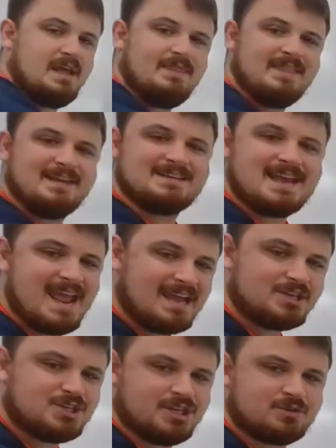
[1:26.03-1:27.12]
And then
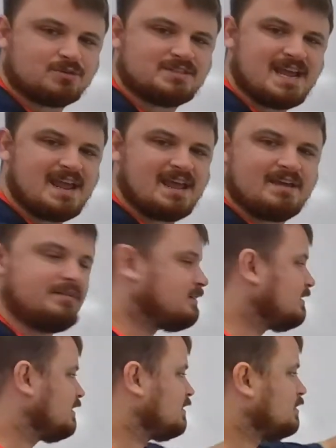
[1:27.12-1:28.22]
tangent or
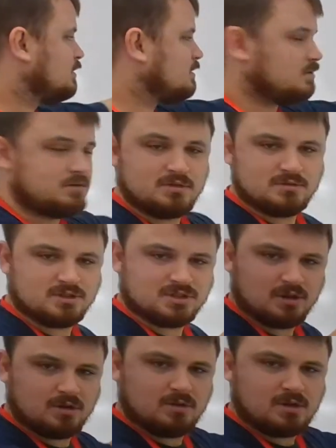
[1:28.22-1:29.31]
tan,
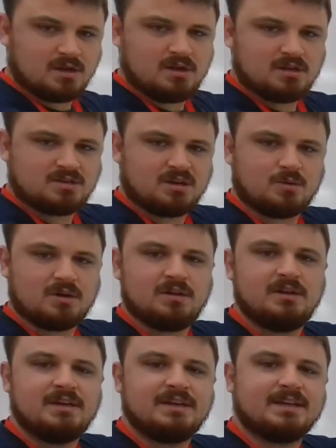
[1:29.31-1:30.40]

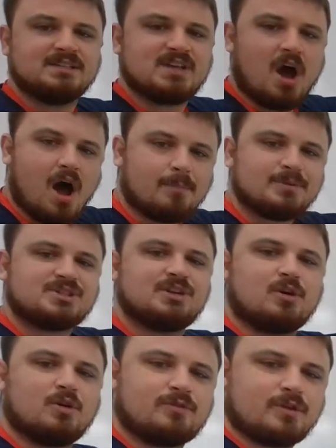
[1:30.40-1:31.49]
SOHCAHTOA, is
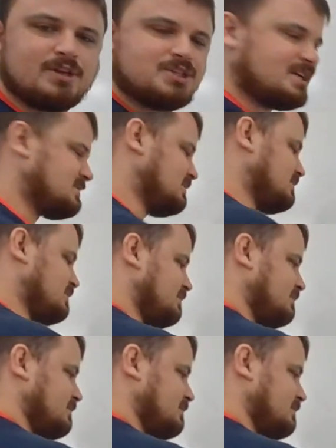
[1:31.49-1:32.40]
opposite over adjacent.